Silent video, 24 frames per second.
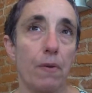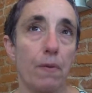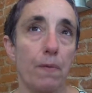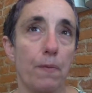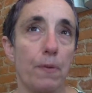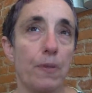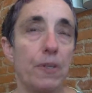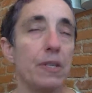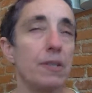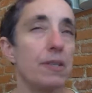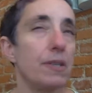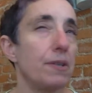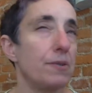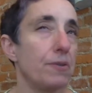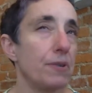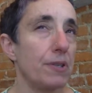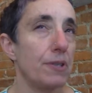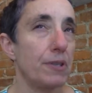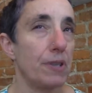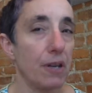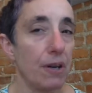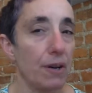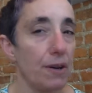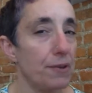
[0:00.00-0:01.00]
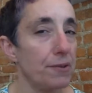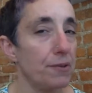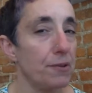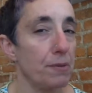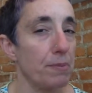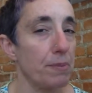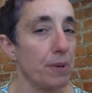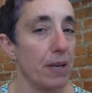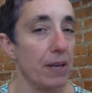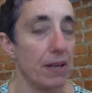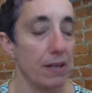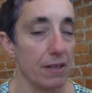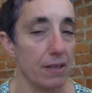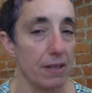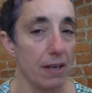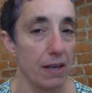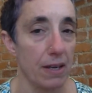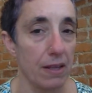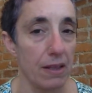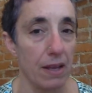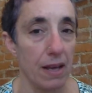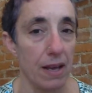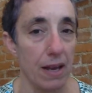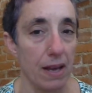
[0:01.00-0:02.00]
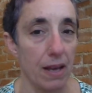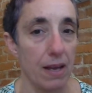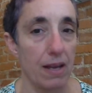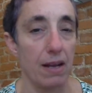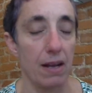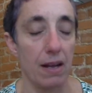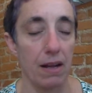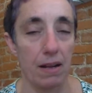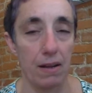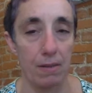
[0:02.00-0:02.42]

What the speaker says: Which is interesting also because unlike